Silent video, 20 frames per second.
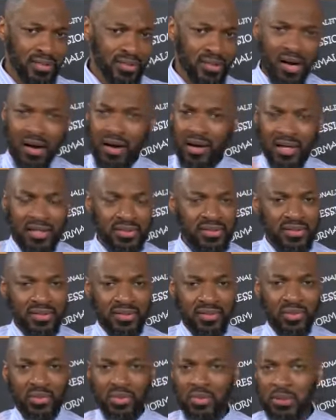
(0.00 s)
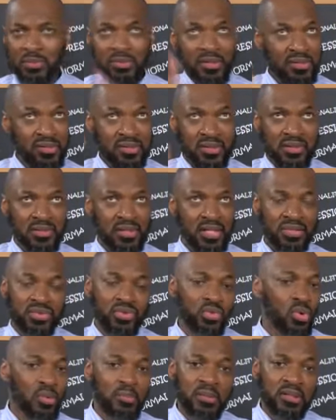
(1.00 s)
cars and automobiles and
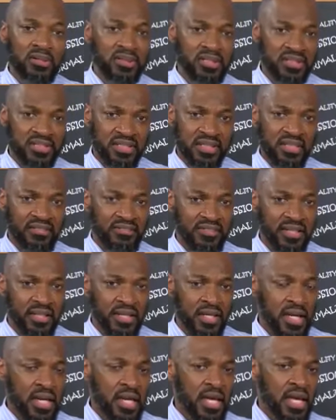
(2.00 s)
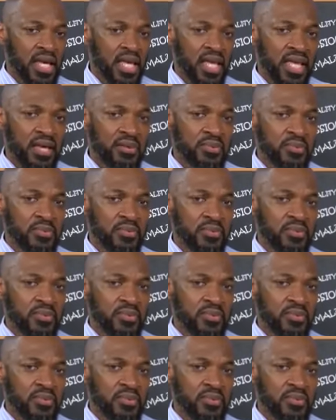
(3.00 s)
tall buildings to live in.